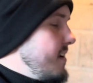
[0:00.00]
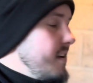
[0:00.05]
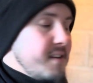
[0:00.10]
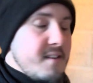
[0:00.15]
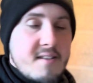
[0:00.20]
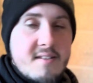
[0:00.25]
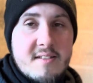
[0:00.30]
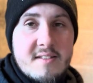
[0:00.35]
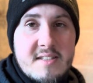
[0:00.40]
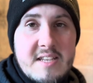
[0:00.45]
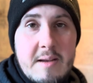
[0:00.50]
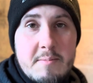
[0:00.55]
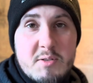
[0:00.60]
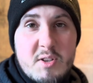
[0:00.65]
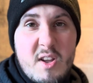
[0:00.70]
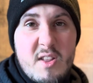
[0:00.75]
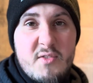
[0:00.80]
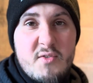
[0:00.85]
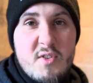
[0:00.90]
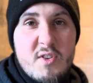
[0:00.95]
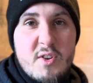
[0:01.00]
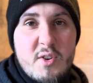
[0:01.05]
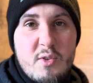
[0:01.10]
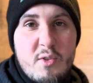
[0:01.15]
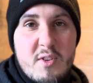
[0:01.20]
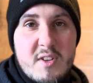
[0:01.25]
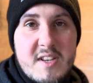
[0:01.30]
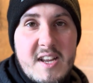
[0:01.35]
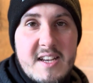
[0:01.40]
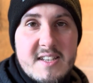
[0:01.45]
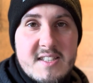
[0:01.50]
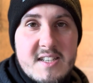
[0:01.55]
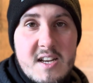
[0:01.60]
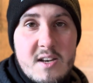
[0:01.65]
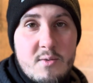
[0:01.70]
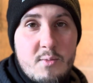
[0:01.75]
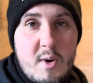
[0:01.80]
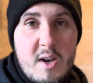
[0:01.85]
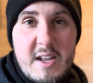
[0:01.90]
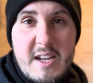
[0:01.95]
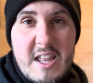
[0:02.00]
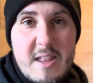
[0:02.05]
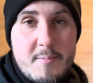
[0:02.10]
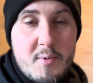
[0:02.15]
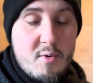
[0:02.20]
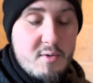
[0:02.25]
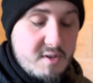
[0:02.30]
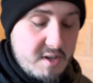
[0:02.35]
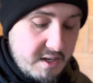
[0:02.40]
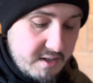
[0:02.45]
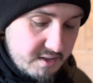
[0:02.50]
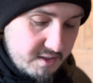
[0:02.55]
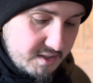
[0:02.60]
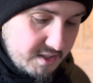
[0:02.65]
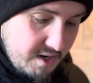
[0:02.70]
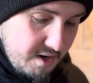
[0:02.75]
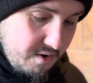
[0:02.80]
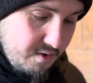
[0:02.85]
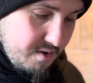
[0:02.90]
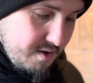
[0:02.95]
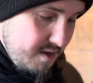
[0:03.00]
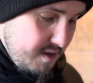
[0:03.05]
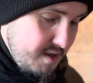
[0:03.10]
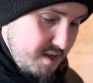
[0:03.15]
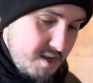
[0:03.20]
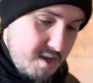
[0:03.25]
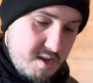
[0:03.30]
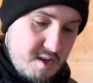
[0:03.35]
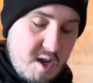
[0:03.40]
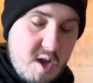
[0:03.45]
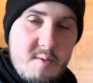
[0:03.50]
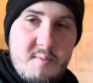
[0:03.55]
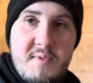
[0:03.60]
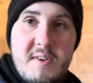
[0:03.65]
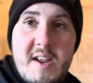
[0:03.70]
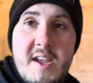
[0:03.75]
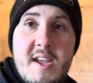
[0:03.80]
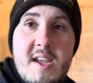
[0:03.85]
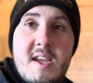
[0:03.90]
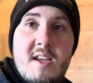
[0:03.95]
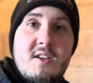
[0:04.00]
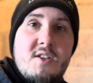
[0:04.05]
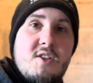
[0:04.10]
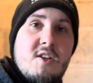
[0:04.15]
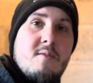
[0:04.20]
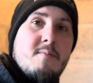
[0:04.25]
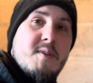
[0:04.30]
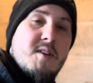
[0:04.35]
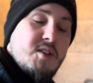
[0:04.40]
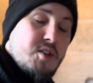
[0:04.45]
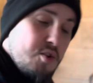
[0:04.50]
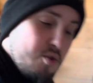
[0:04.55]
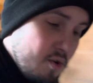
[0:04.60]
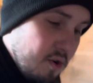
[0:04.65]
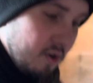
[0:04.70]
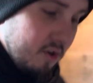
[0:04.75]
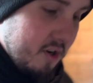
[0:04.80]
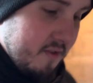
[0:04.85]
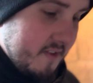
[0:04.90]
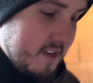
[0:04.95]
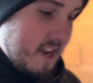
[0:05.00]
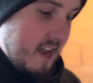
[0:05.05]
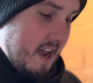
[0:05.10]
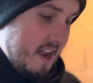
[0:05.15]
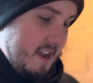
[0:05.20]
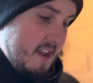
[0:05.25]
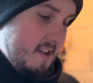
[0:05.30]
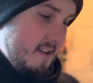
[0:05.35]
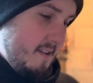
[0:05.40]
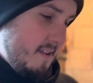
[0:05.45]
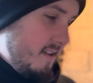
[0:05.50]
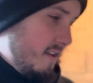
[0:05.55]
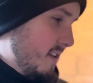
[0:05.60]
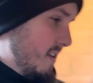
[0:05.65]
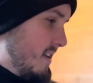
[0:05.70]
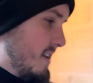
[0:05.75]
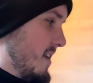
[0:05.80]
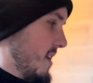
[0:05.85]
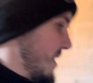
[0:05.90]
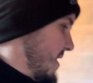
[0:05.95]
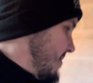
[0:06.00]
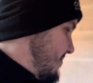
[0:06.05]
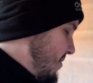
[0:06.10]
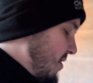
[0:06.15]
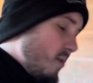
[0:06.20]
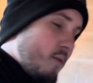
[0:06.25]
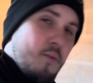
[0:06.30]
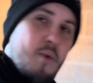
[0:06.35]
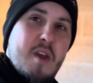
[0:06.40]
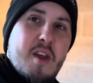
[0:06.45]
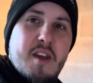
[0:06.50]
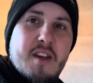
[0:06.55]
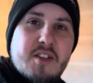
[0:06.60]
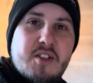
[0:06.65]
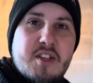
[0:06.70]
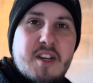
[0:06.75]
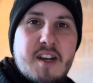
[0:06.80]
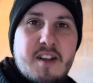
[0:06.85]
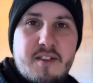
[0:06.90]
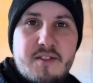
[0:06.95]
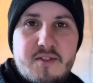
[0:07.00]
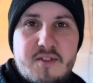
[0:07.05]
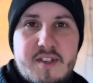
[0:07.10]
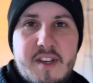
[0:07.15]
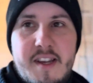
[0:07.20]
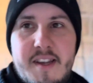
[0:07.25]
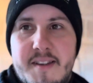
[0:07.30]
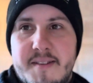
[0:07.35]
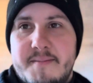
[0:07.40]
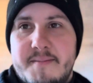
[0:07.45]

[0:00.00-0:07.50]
and Seb's going through doing all the testing while I get the board done. So hopefully it shouldn't be too long of a day, but we shall see.